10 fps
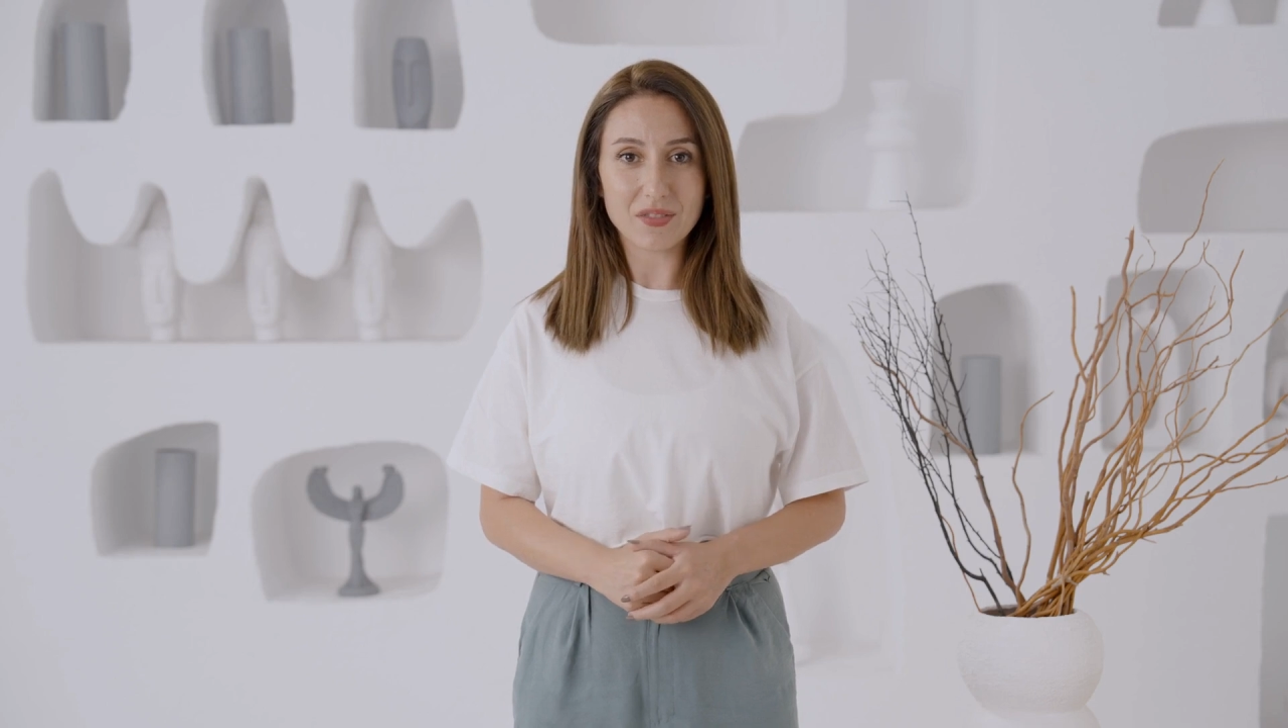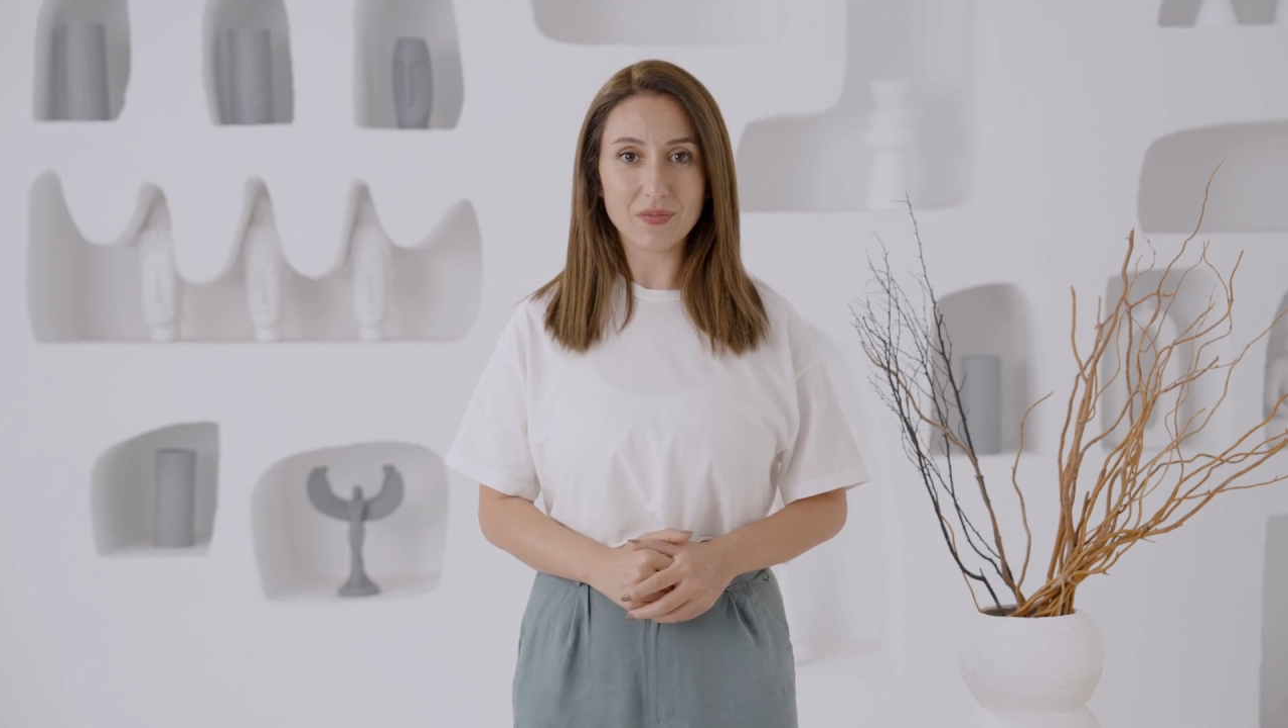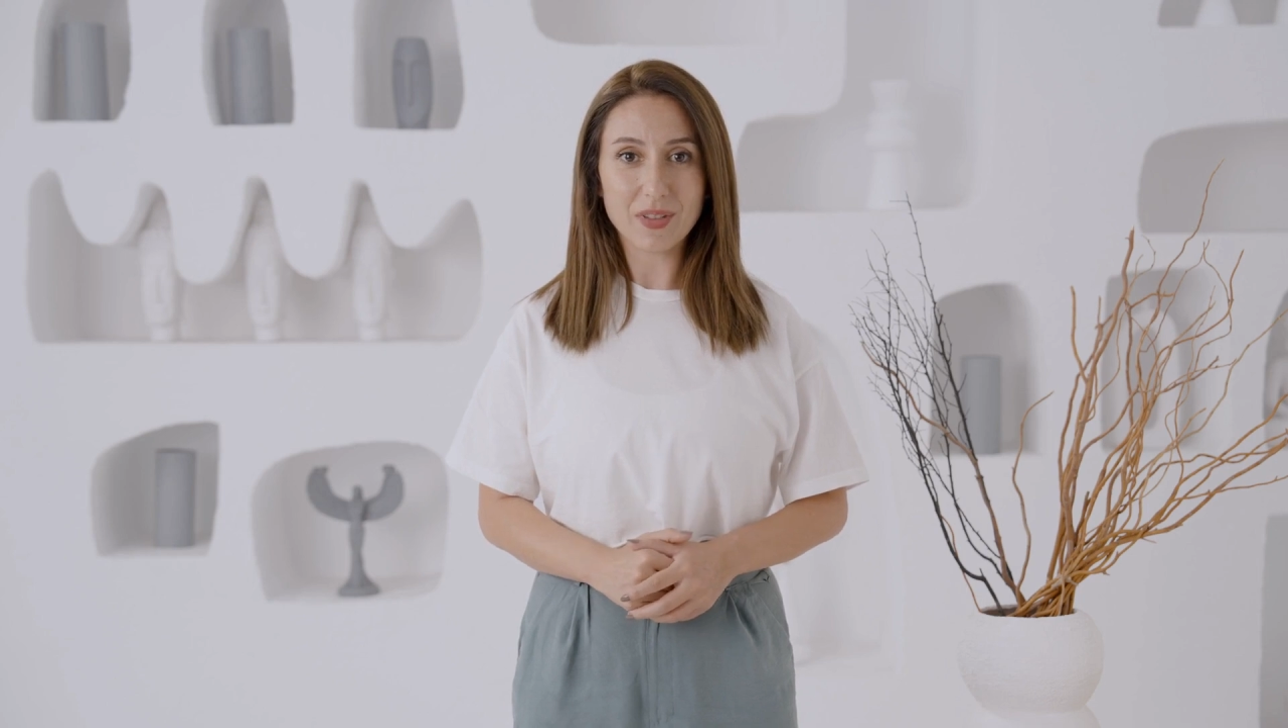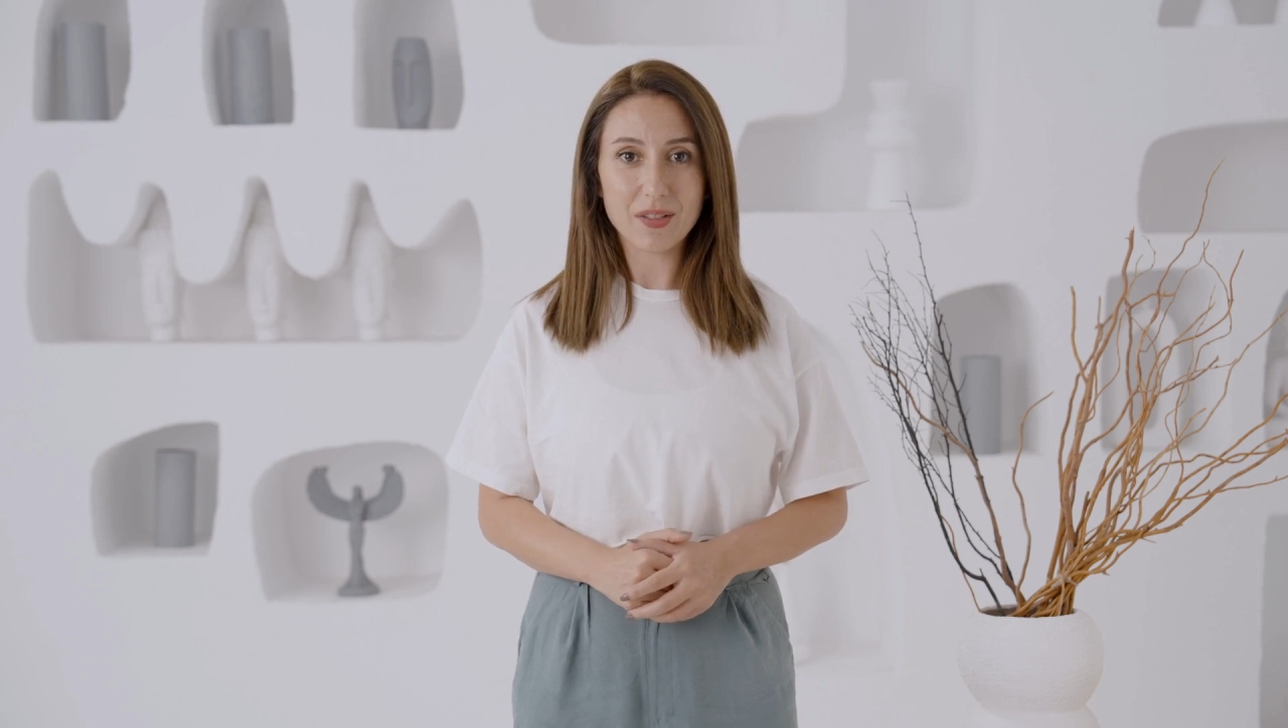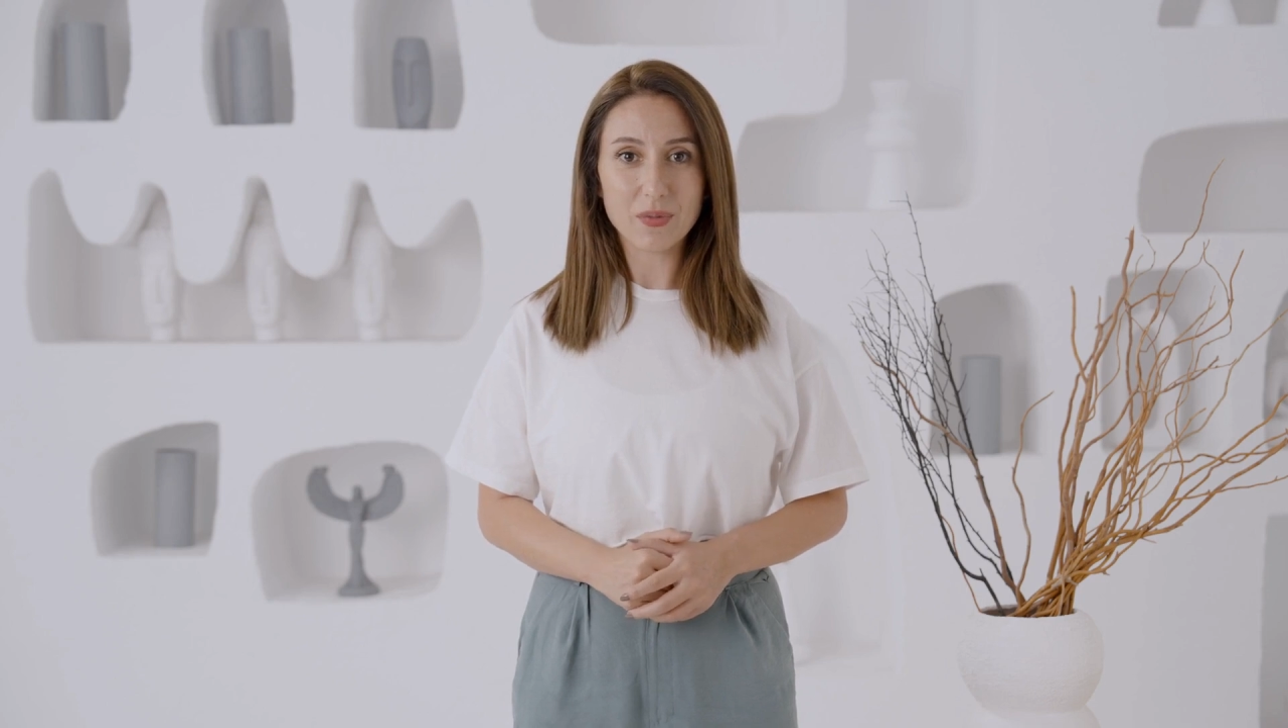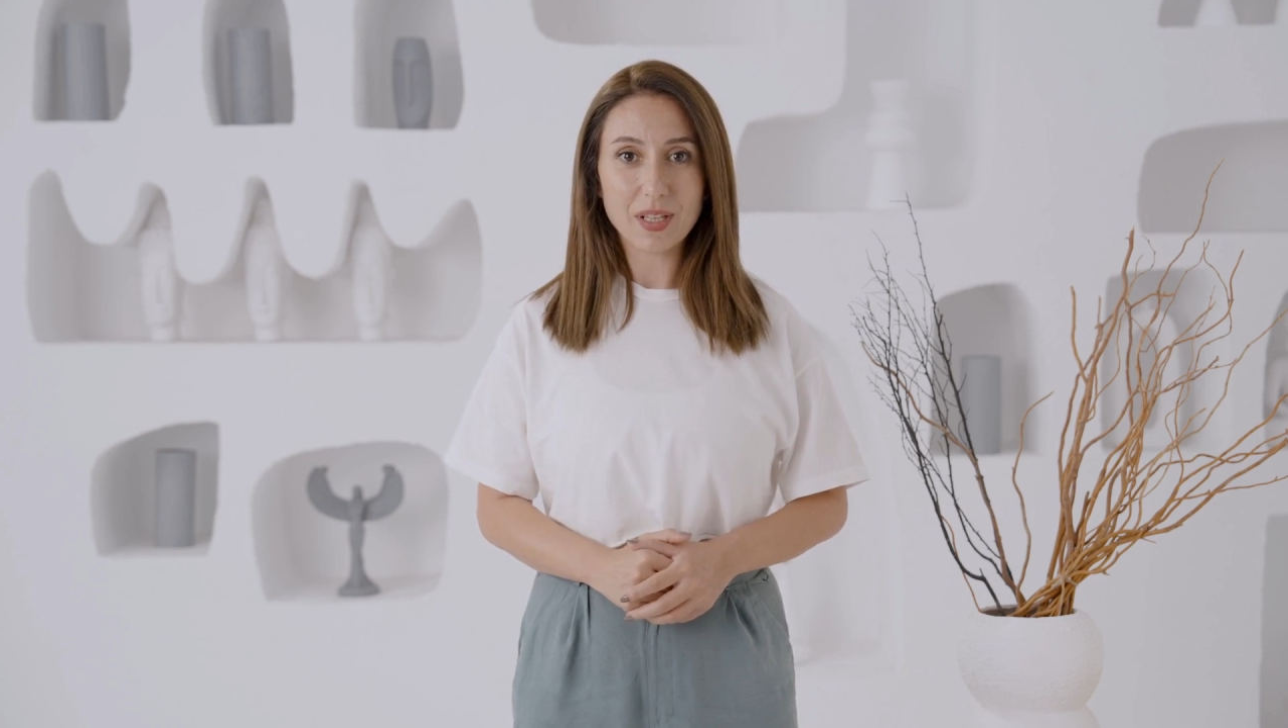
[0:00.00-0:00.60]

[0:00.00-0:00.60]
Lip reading: to favor